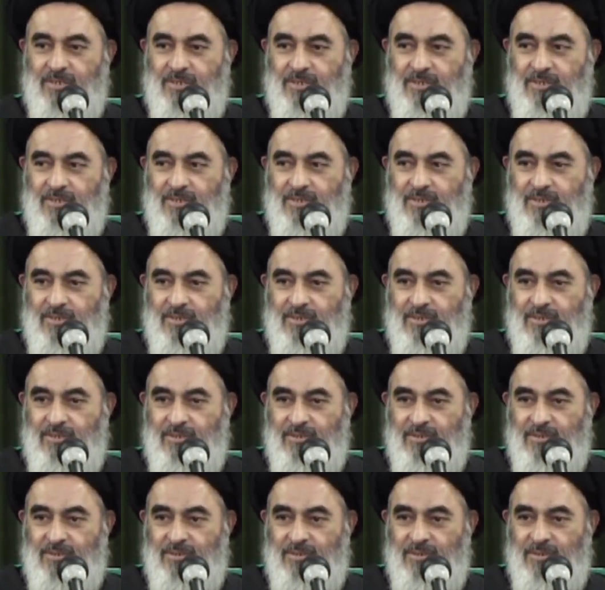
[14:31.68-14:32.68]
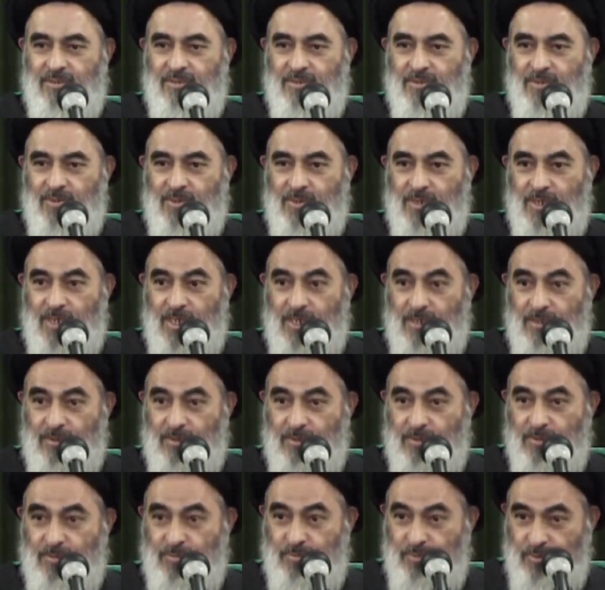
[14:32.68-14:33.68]

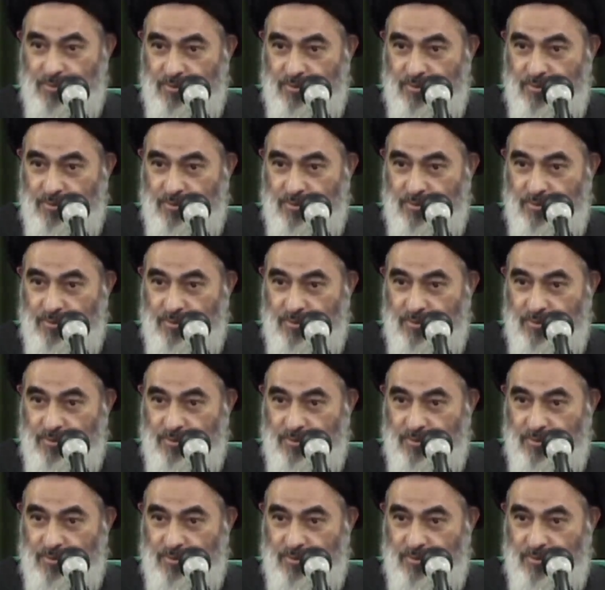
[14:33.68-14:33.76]
Nothing is said.